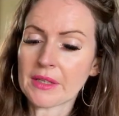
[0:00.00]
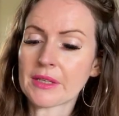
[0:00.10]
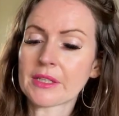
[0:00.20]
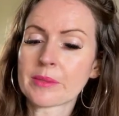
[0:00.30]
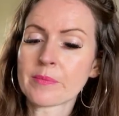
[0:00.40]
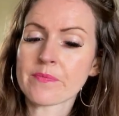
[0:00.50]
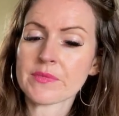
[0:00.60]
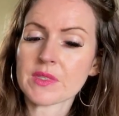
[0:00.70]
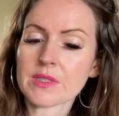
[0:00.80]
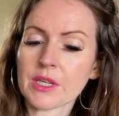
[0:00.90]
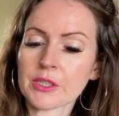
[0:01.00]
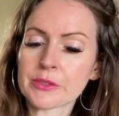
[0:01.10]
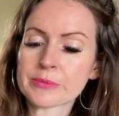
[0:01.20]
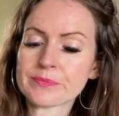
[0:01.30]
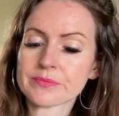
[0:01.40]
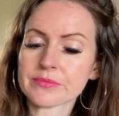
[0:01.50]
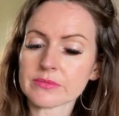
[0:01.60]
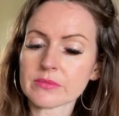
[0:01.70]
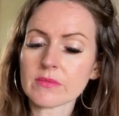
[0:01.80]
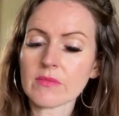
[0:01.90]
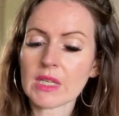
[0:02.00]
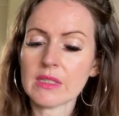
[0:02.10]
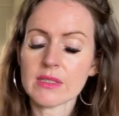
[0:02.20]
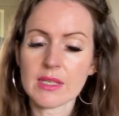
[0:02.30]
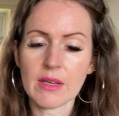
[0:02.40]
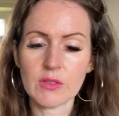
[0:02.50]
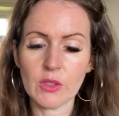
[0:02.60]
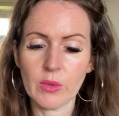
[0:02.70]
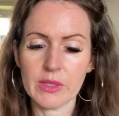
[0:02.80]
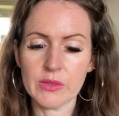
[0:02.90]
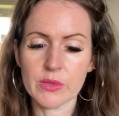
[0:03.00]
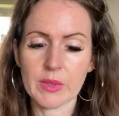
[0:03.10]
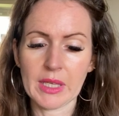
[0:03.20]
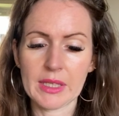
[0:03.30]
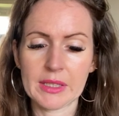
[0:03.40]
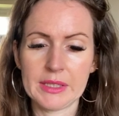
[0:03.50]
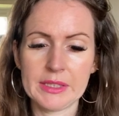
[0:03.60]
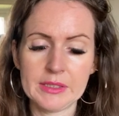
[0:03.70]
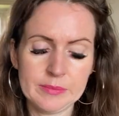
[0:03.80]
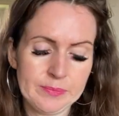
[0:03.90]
So let's have a look what else we're getting here.